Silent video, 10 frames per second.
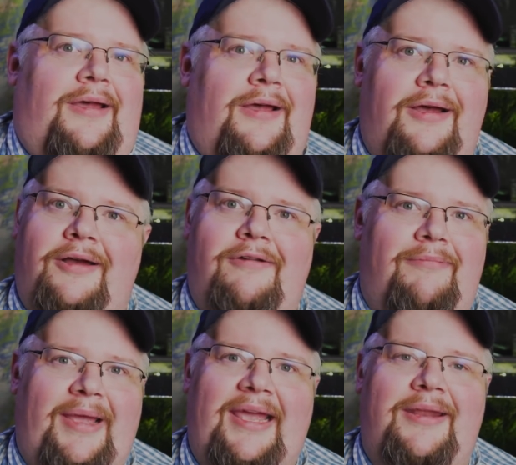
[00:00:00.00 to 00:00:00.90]
Oh
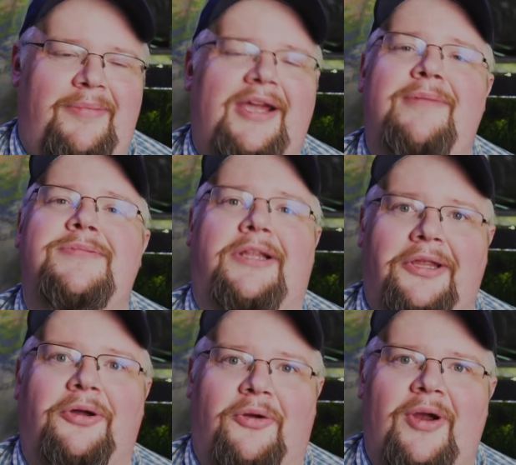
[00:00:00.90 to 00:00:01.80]
man, it becomes a
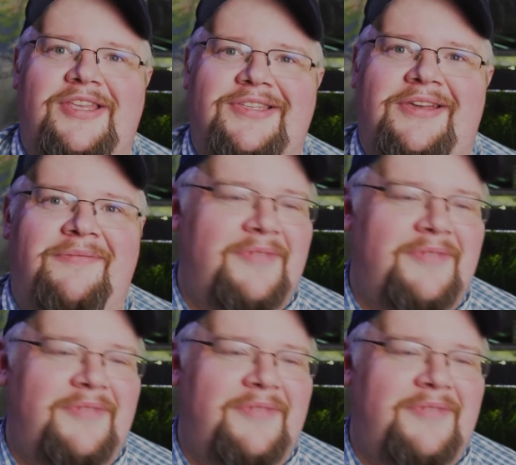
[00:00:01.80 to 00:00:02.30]
little crazy.